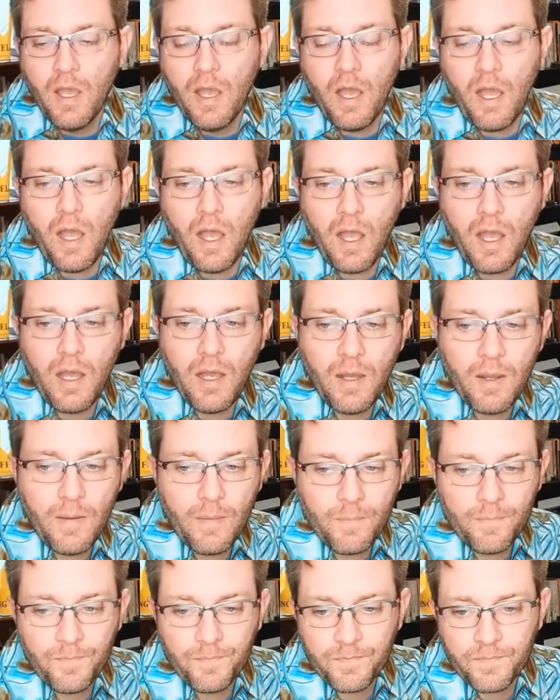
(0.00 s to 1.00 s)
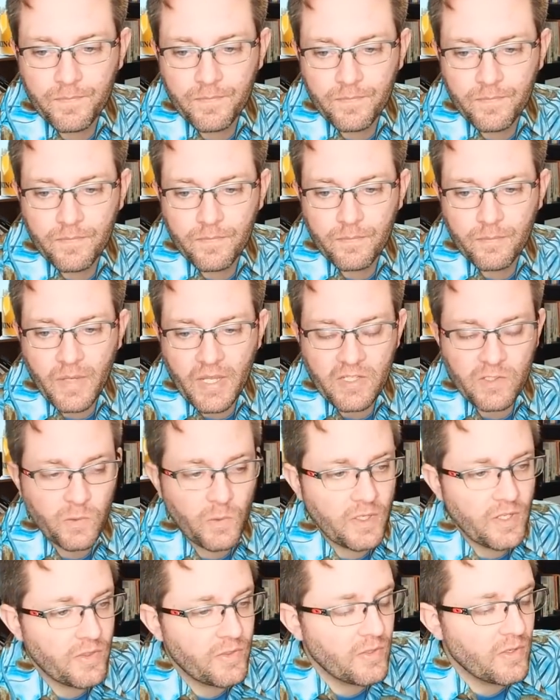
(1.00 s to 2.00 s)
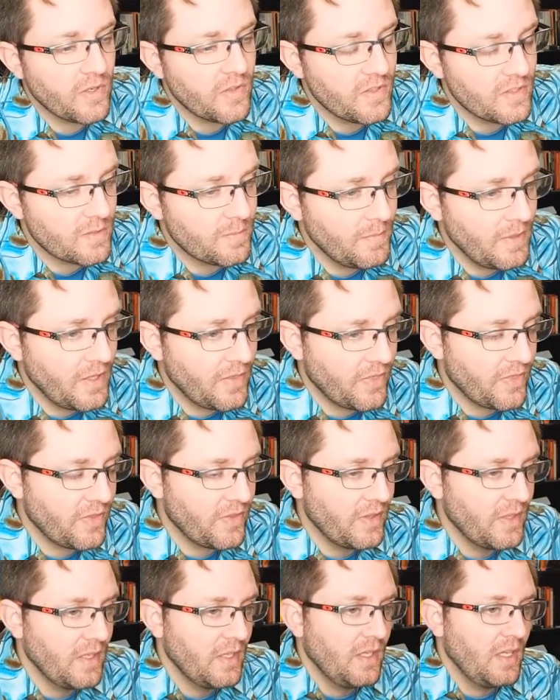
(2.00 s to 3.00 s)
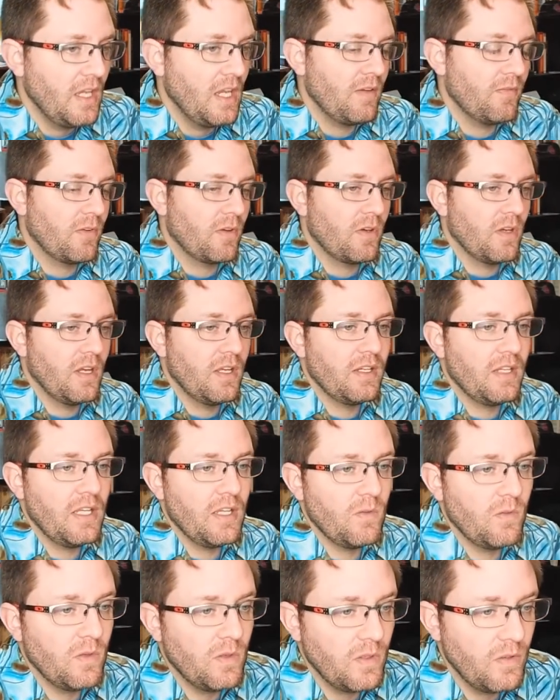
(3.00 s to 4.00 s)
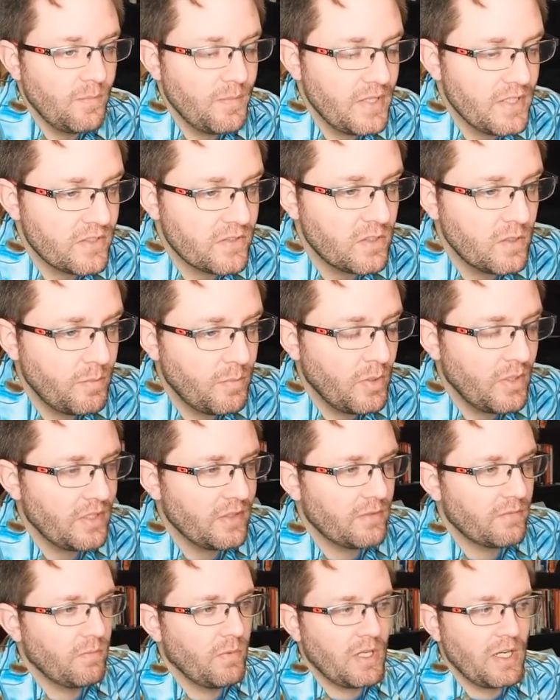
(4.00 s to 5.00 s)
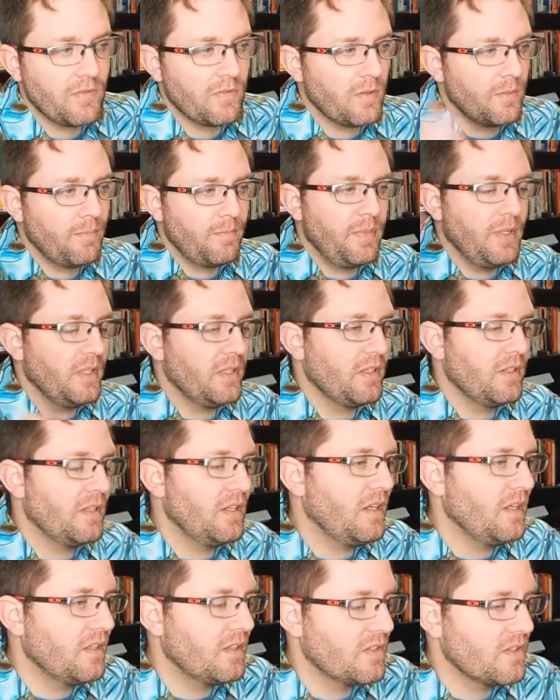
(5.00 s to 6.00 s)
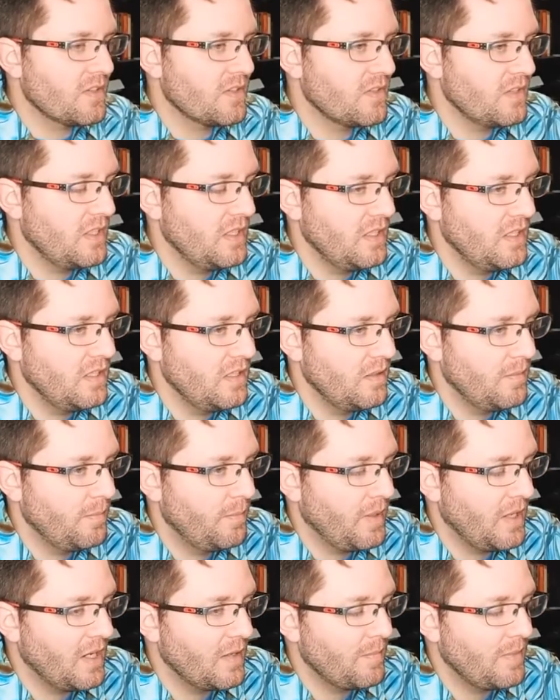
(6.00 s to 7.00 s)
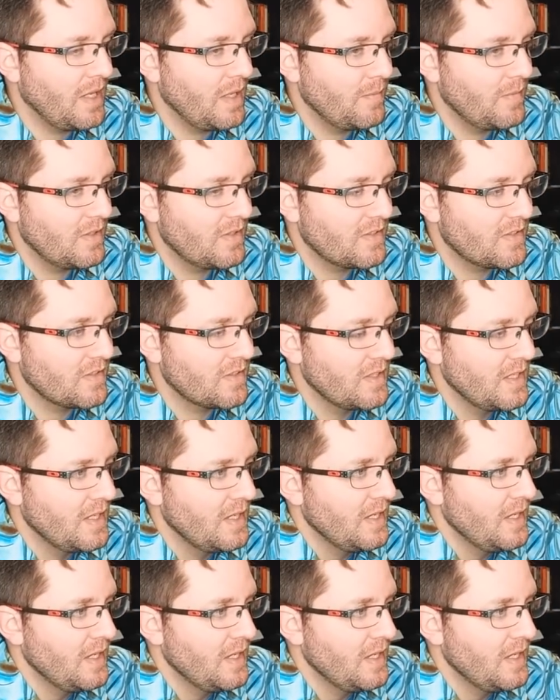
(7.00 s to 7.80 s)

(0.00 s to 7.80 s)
Um, by the 23rd of this month, Evergrande will miss 2 point whatever billion dollars in bond payments.